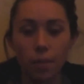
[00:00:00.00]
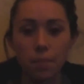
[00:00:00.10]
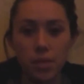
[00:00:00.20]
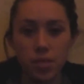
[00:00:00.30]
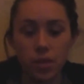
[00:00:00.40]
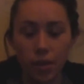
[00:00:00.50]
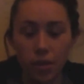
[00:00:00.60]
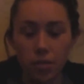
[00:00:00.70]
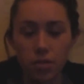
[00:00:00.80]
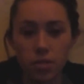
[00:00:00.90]
missed
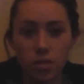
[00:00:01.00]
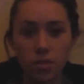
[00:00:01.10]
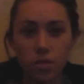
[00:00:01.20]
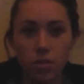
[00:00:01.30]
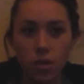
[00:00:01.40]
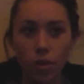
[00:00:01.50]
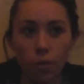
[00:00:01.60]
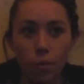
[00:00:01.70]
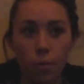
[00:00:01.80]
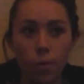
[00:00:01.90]
theirs,
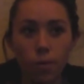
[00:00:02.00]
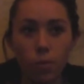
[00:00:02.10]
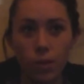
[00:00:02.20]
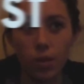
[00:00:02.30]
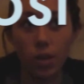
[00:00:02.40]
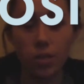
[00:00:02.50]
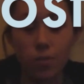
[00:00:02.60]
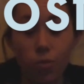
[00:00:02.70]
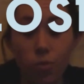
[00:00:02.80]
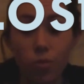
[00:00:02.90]
so we
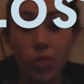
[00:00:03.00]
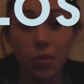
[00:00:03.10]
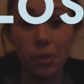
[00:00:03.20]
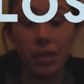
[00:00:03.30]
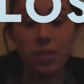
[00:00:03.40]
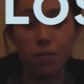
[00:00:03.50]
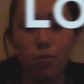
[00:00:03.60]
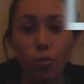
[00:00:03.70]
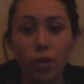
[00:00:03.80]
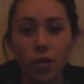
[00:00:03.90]
lost
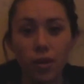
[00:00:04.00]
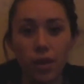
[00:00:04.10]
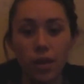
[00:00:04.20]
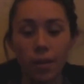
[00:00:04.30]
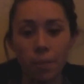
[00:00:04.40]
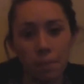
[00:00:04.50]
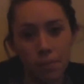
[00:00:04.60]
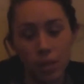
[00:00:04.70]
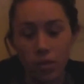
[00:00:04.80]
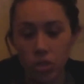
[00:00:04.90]
3-4
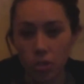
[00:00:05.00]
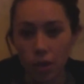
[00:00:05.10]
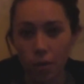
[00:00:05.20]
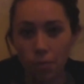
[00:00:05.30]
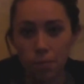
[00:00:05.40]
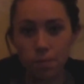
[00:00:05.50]
in the shootout.